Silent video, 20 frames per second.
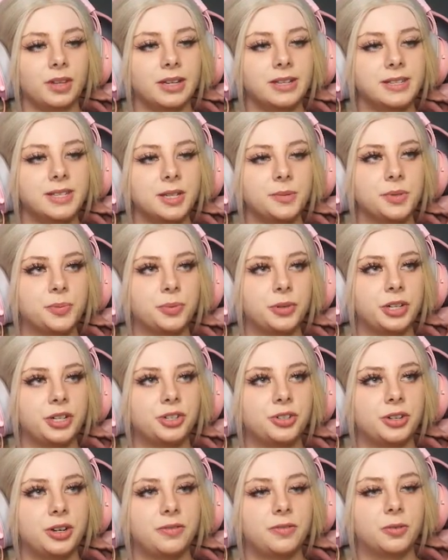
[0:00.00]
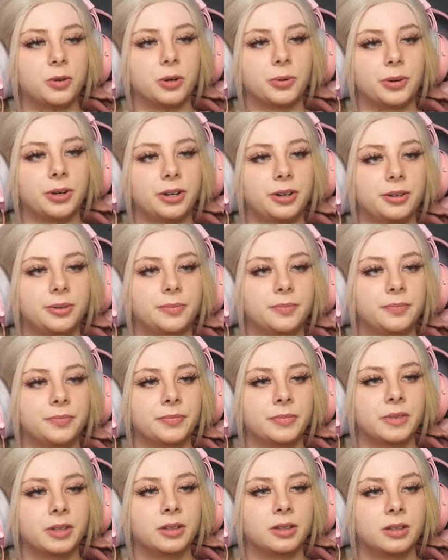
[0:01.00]
It seems pretty straightforward.
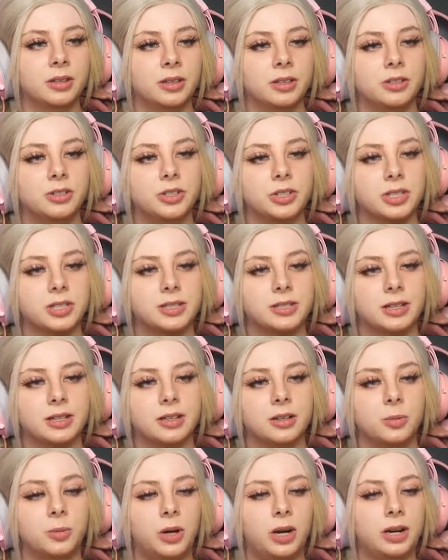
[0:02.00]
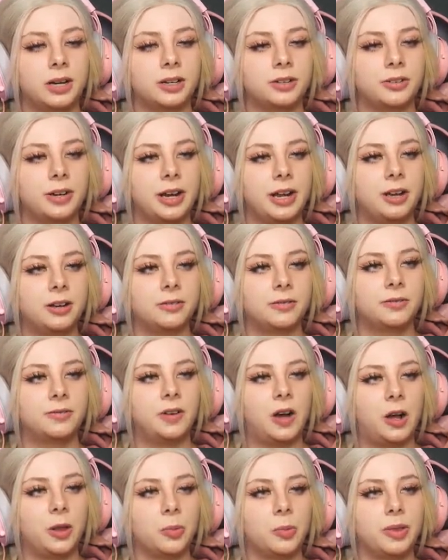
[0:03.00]
Just walking around,
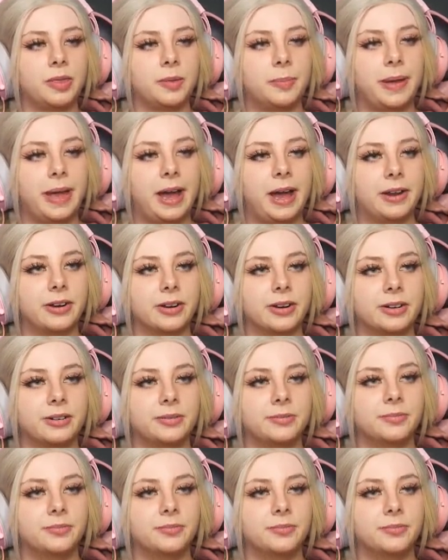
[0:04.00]
following the pattern,